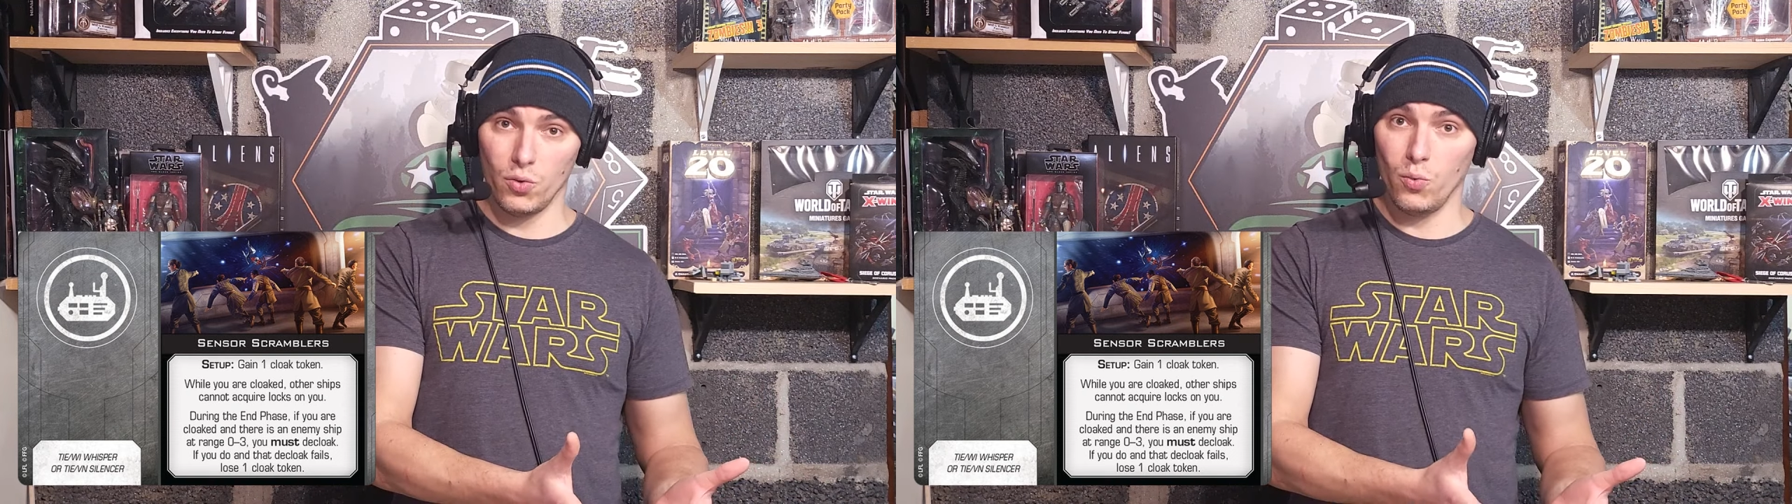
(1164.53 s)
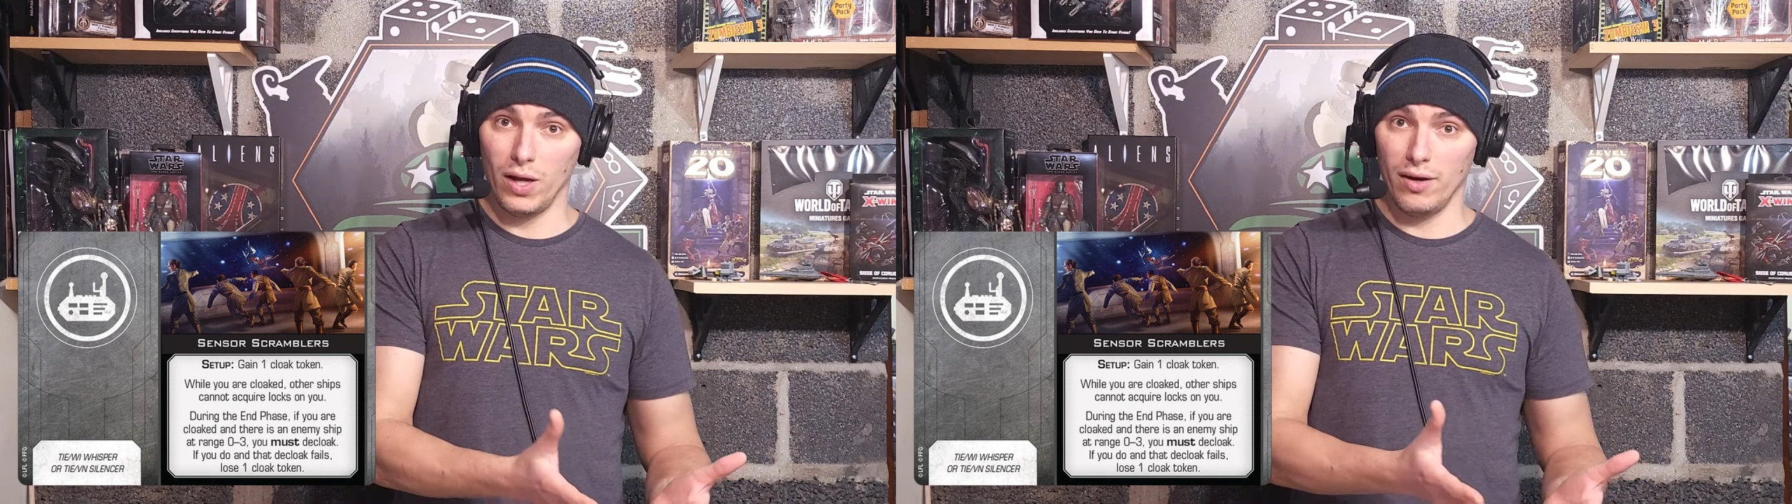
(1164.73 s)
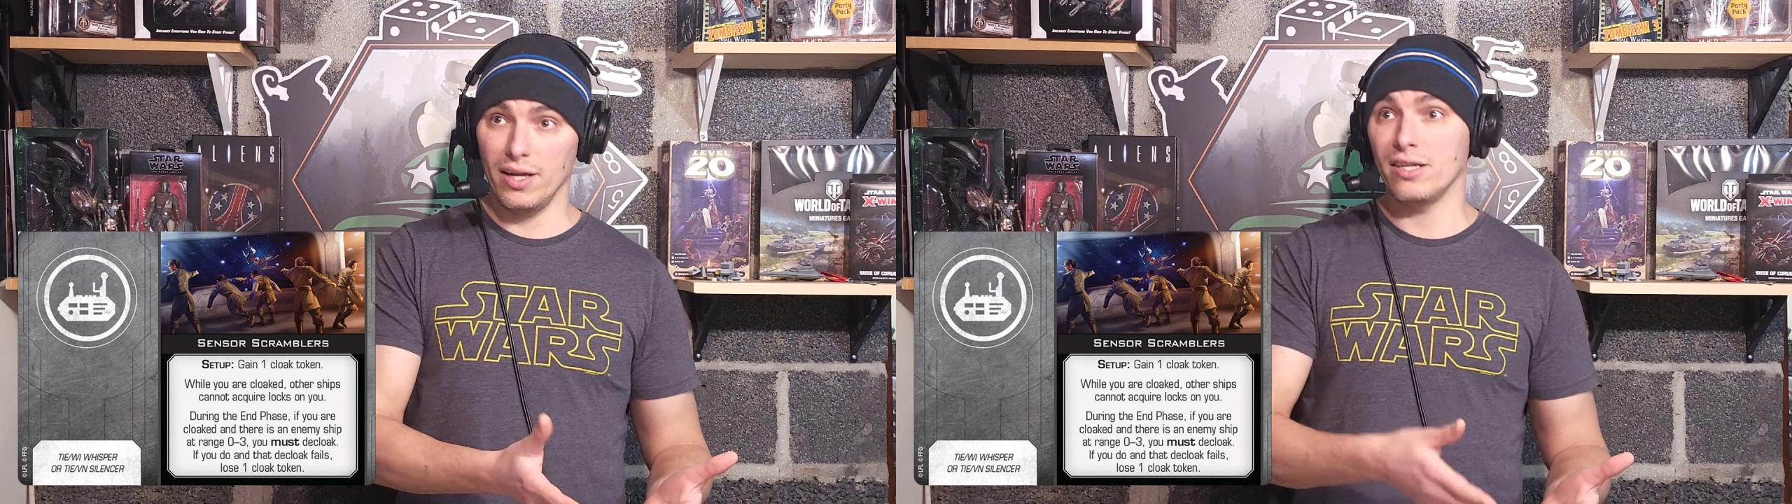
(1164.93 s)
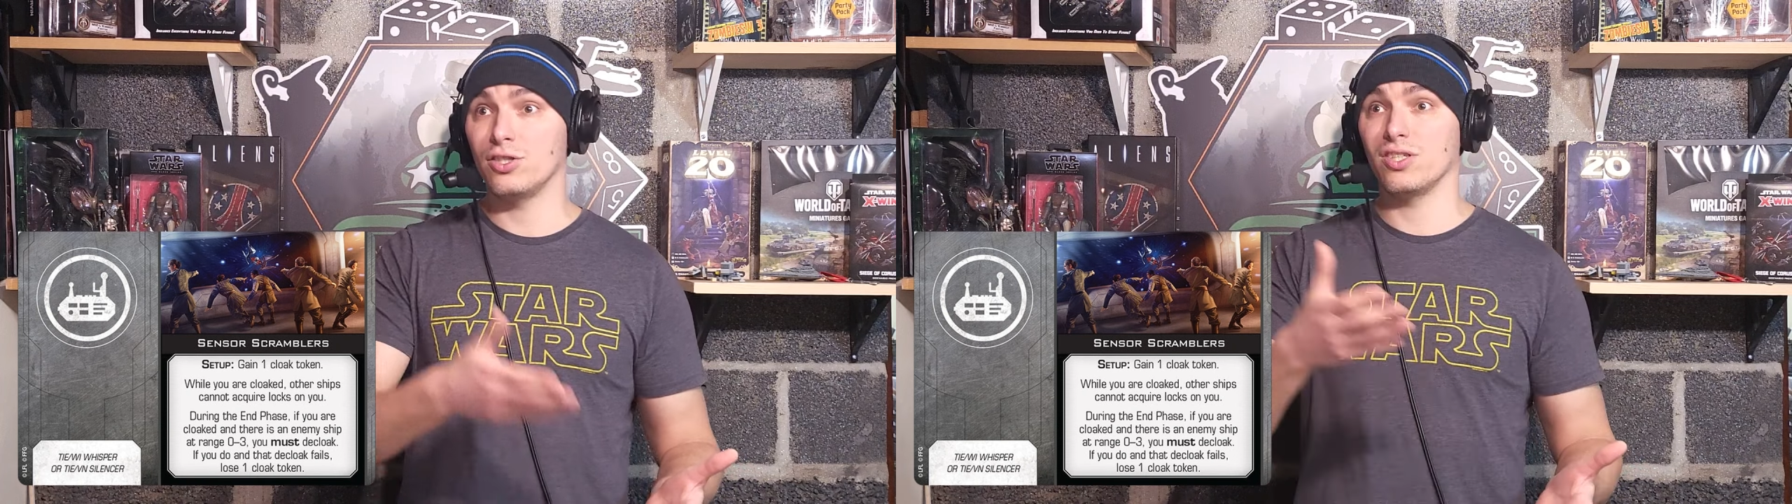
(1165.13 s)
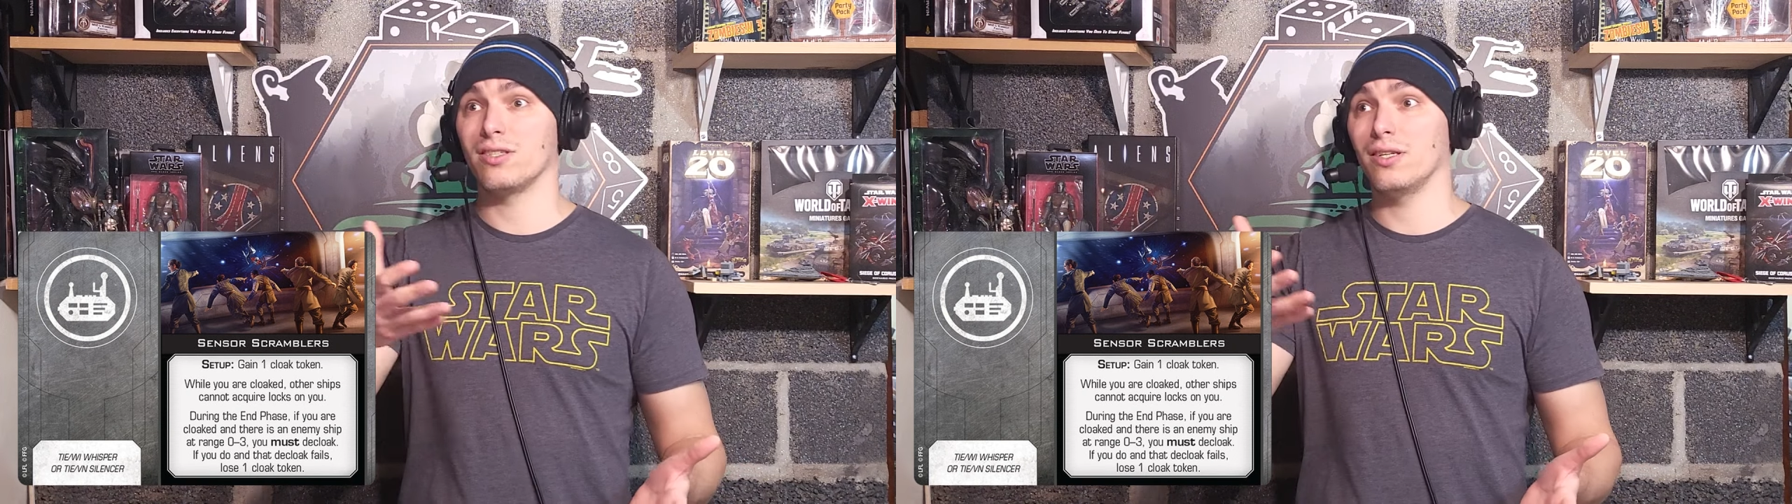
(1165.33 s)
where it
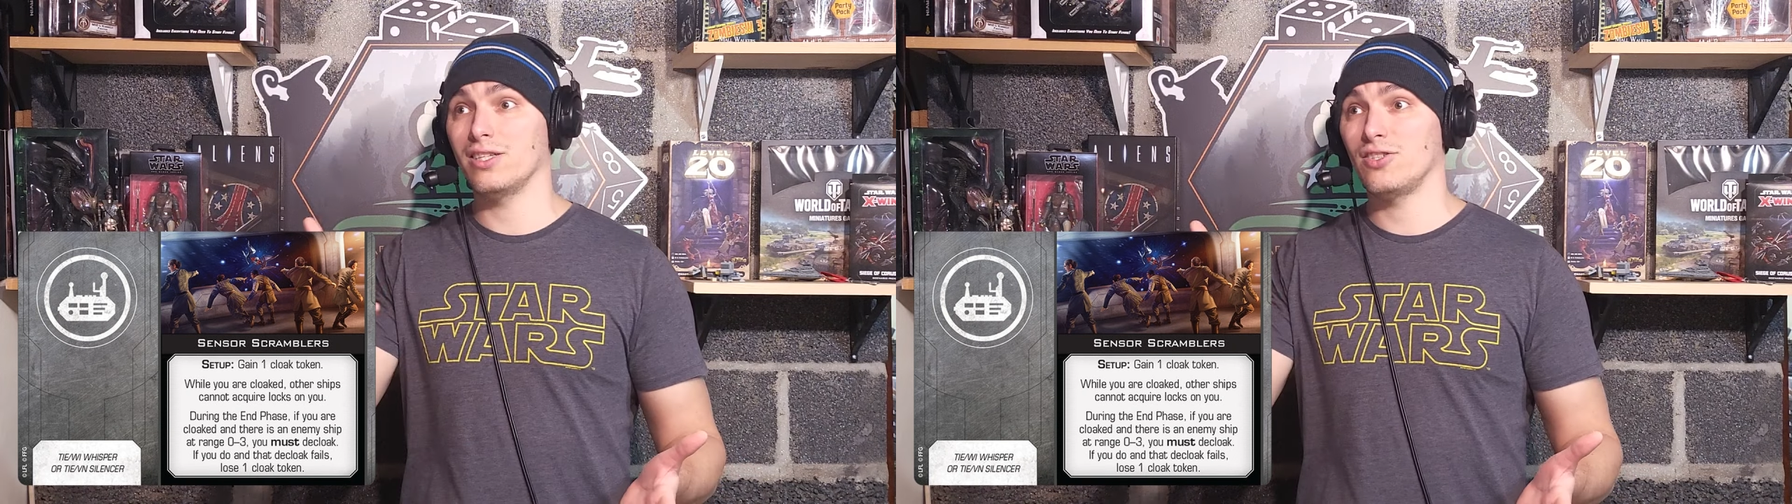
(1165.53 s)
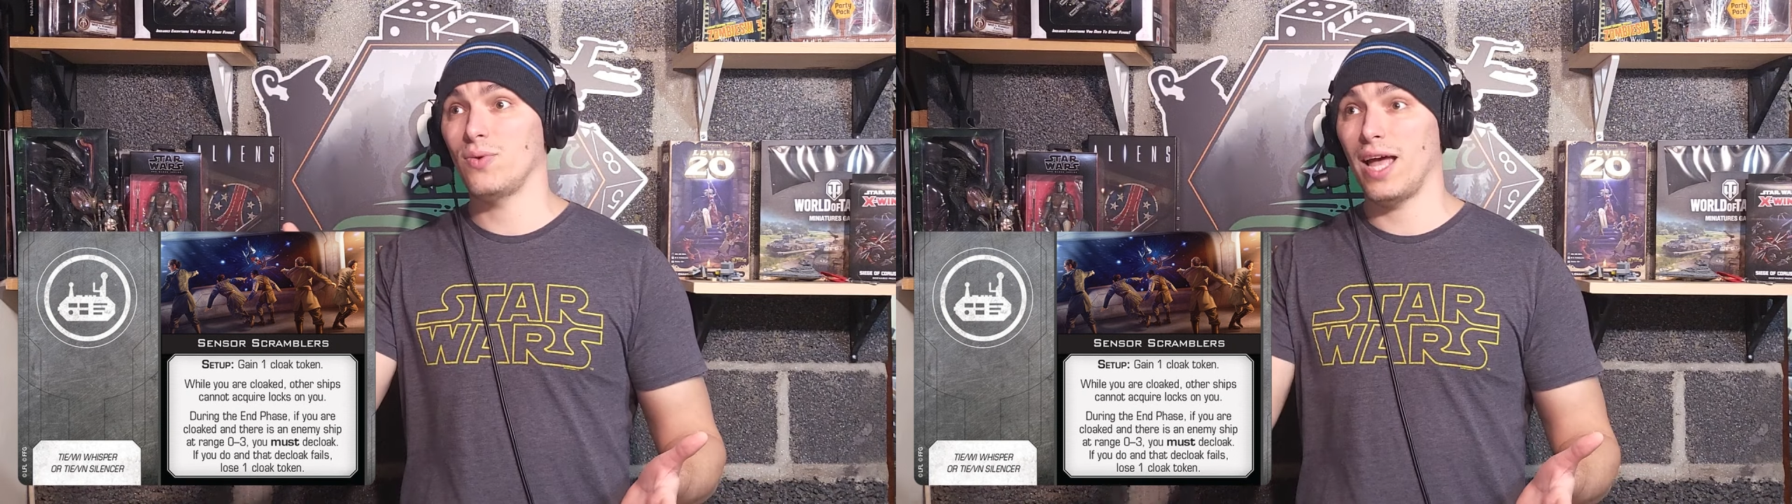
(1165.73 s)
just lets you